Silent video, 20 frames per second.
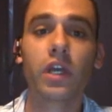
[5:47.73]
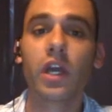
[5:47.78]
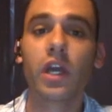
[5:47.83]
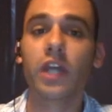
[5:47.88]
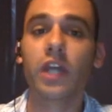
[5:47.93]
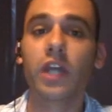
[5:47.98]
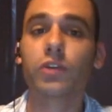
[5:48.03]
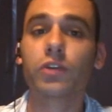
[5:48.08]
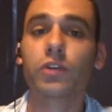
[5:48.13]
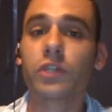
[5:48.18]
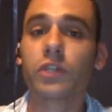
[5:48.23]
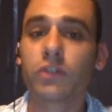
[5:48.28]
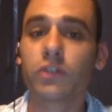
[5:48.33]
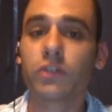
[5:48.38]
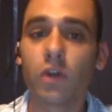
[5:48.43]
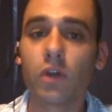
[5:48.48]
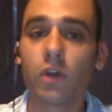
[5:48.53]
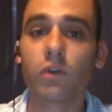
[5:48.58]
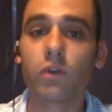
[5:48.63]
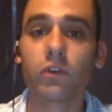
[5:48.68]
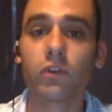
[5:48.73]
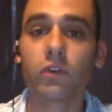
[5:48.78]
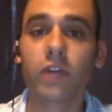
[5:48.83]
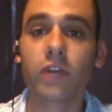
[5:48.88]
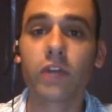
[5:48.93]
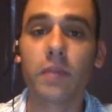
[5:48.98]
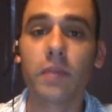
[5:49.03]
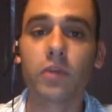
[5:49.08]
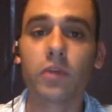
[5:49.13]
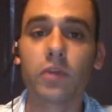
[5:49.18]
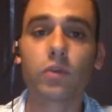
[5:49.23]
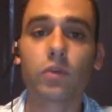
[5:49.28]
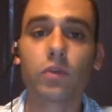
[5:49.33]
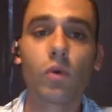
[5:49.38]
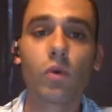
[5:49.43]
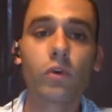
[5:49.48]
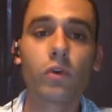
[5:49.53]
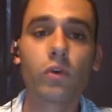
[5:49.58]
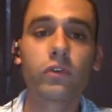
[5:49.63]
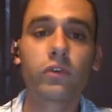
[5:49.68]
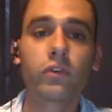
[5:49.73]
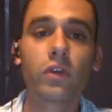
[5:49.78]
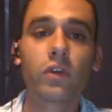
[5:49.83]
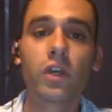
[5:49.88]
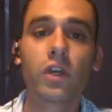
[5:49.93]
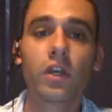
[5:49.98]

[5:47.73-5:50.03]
increased local and state patrols,